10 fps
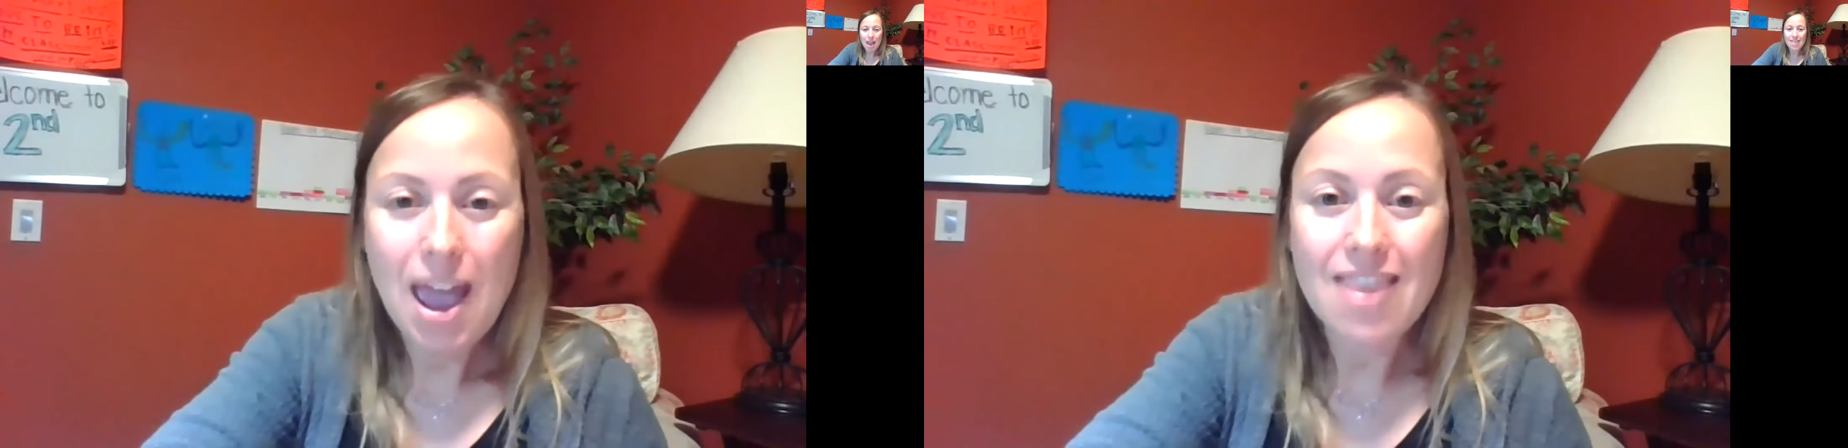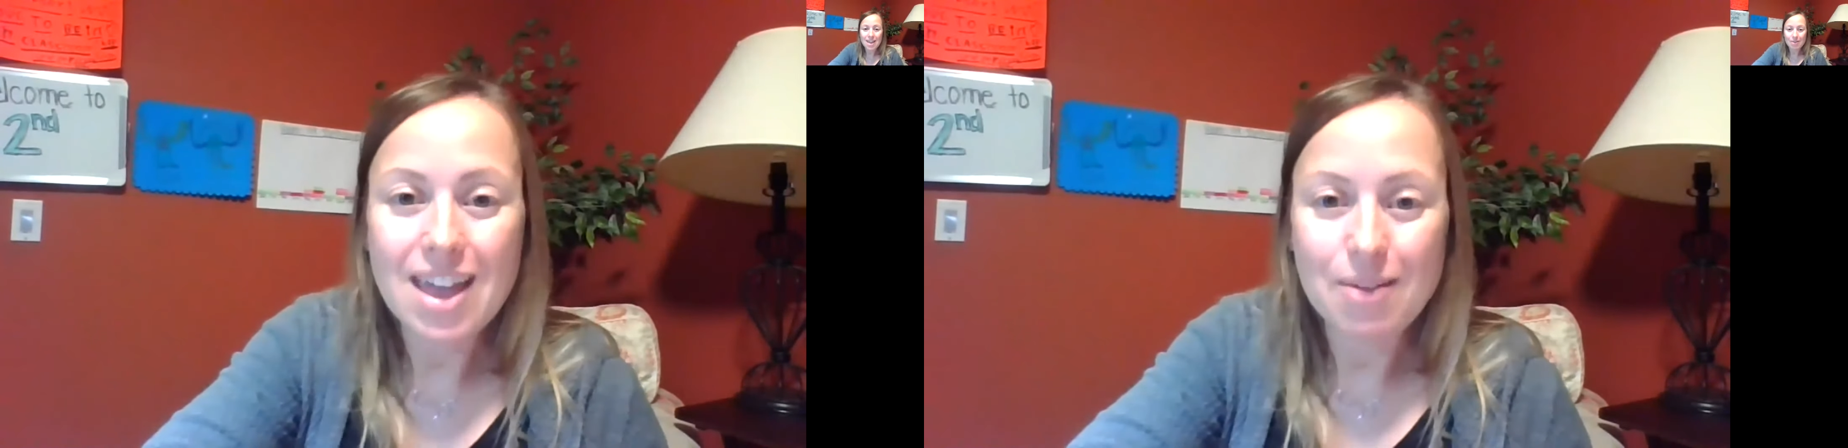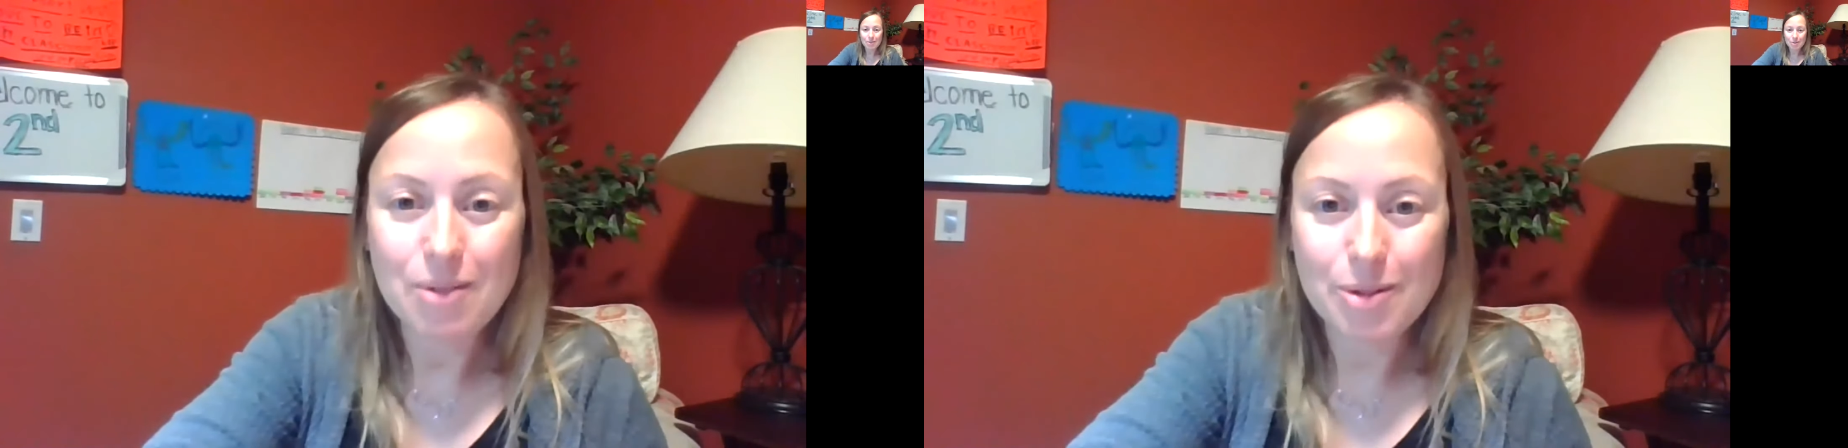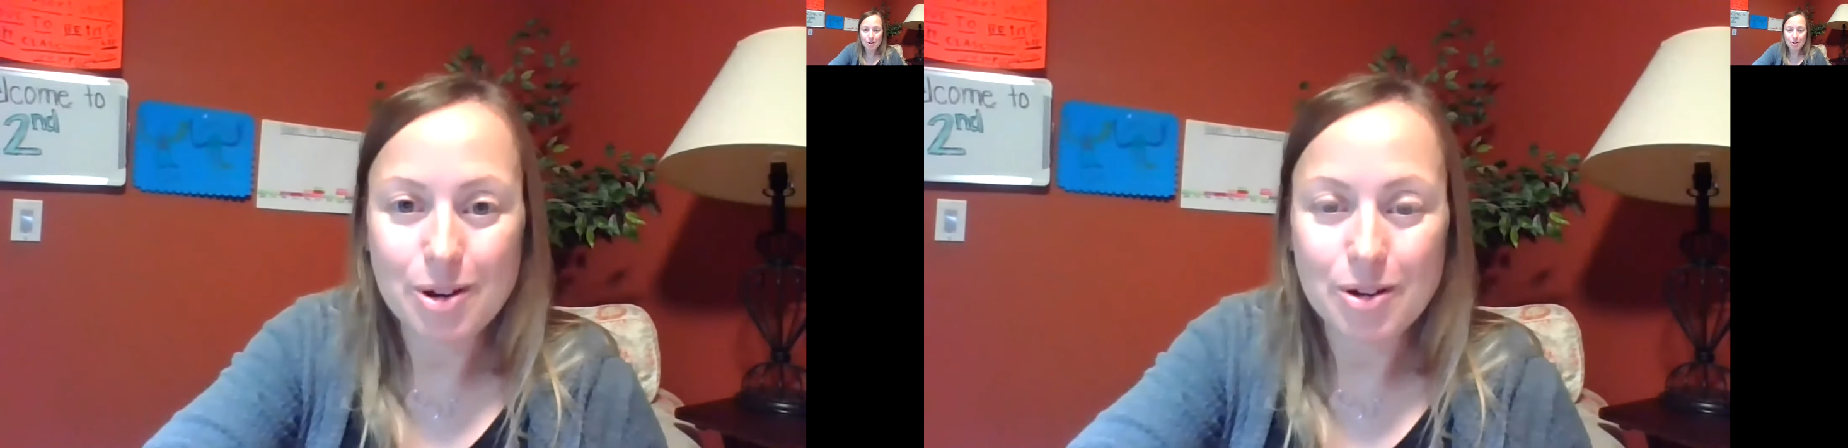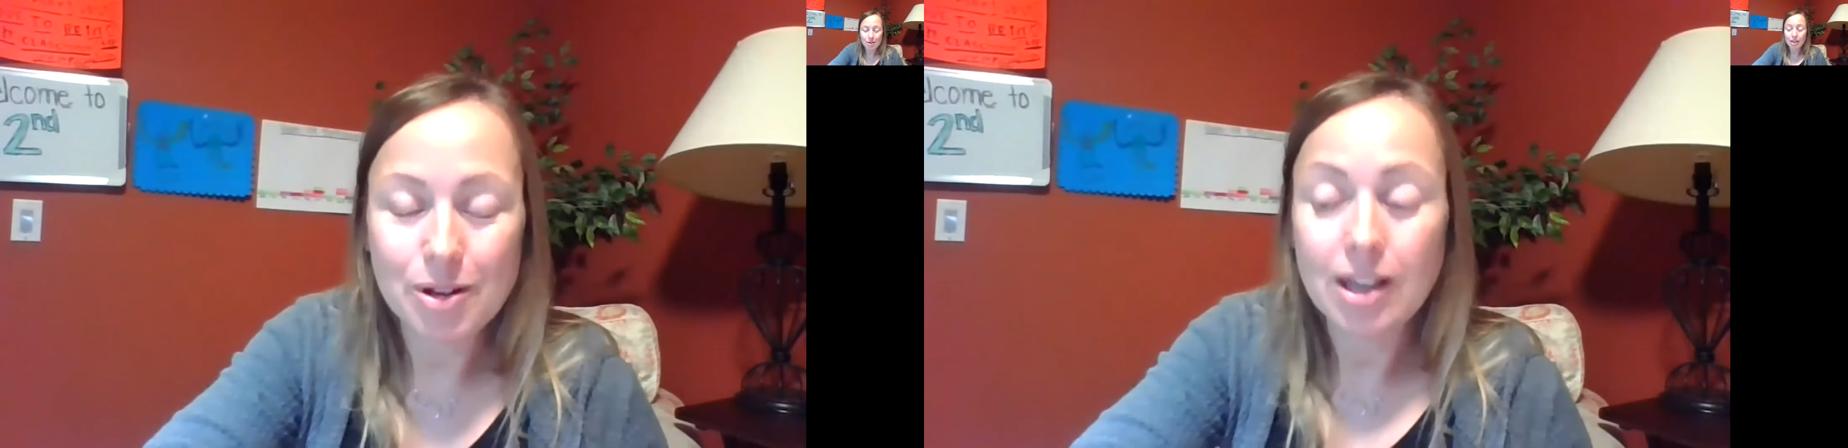And then we
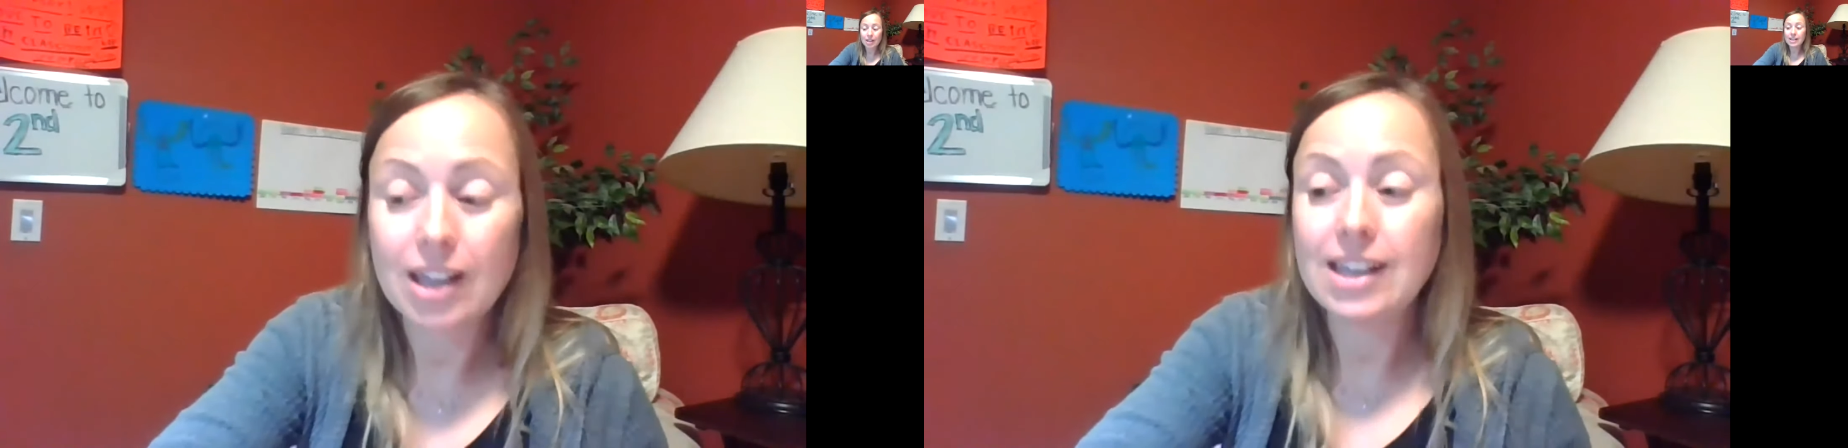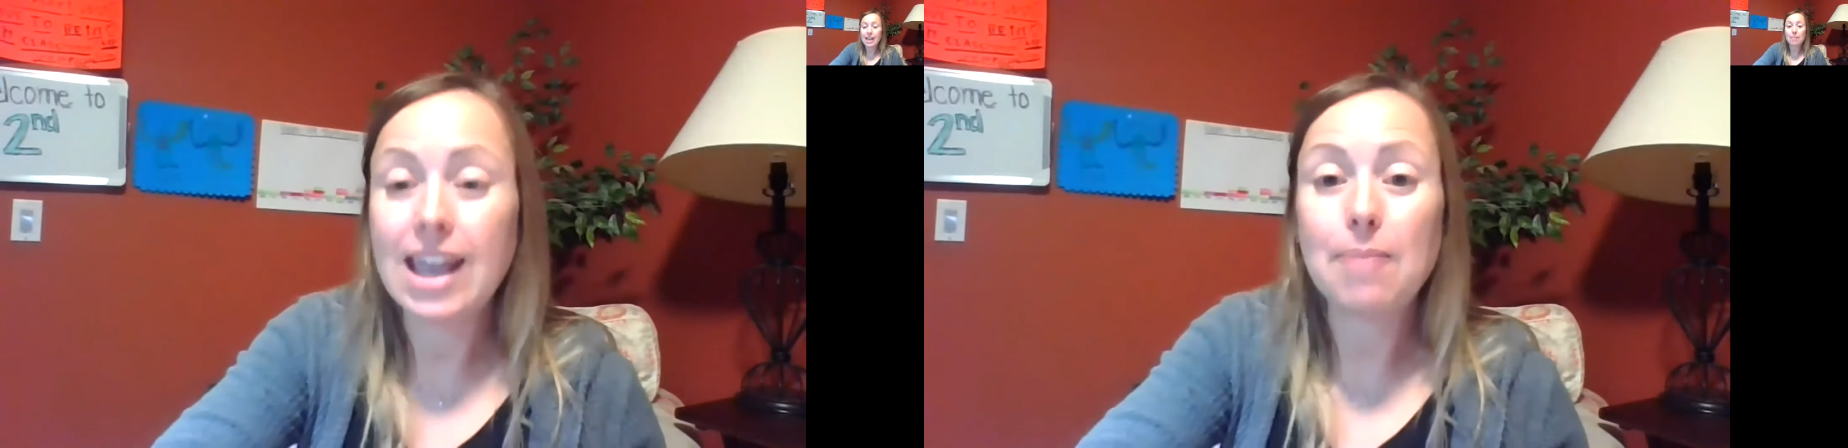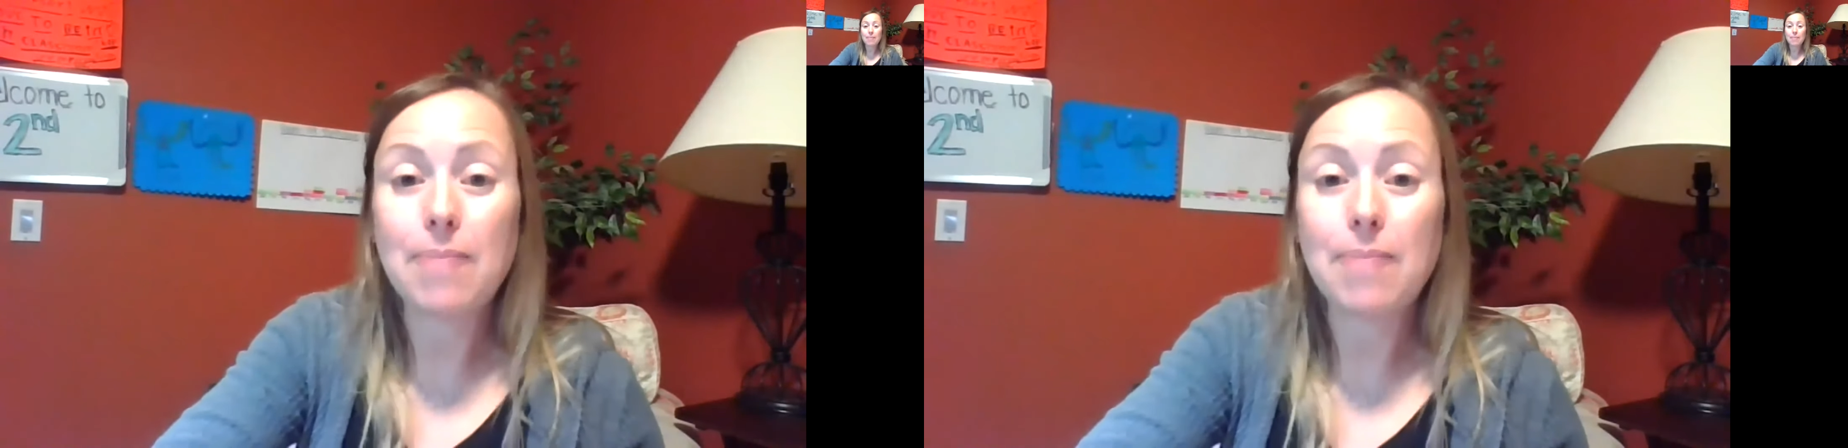will get